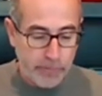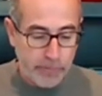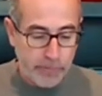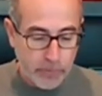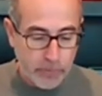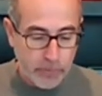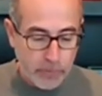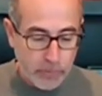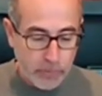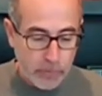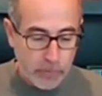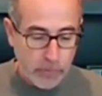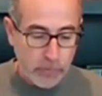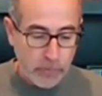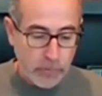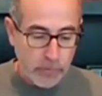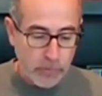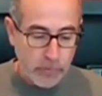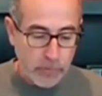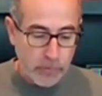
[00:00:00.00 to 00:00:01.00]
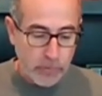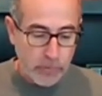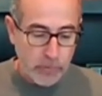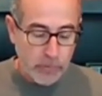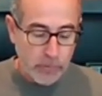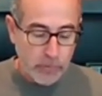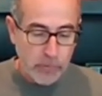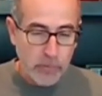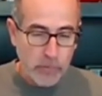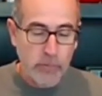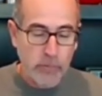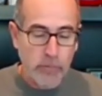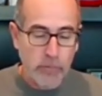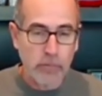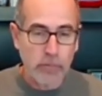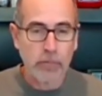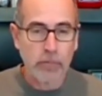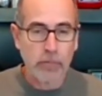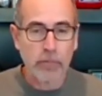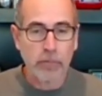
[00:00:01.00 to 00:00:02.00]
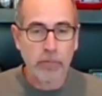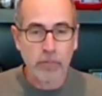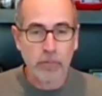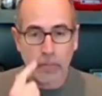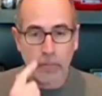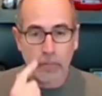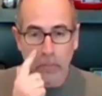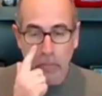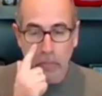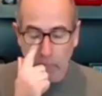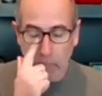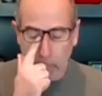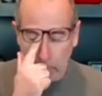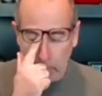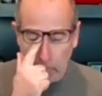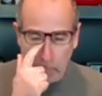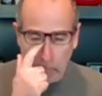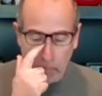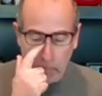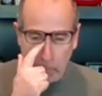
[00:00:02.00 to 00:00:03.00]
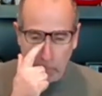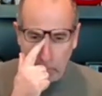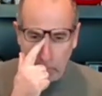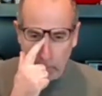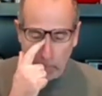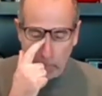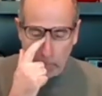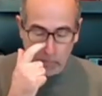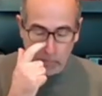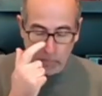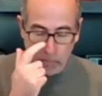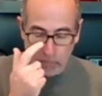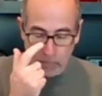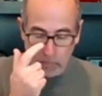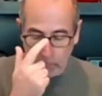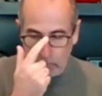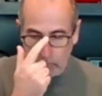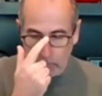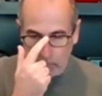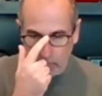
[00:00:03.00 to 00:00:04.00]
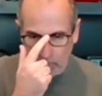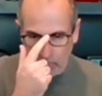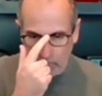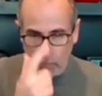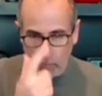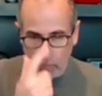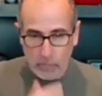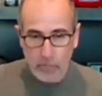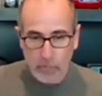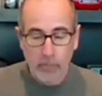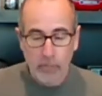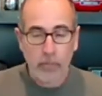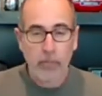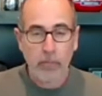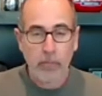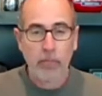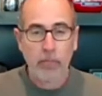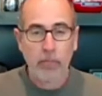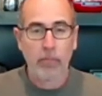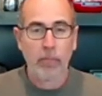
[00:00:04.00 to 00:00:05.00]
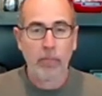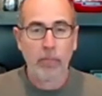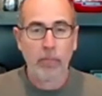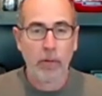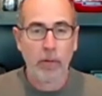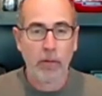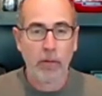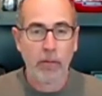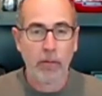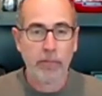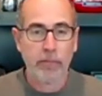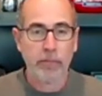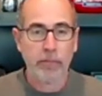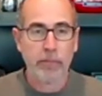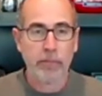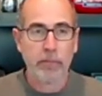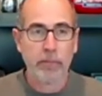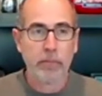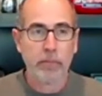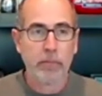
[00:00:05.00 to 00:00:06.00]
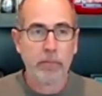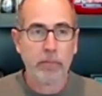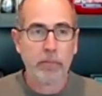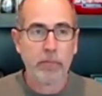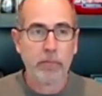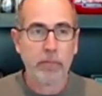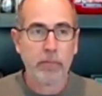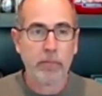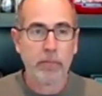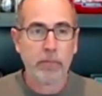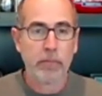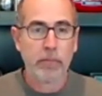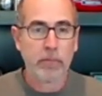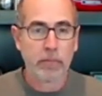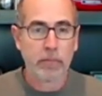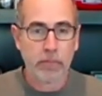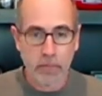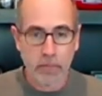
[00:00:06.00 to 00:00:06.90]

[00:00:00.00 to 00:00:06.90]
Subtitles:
[no speech]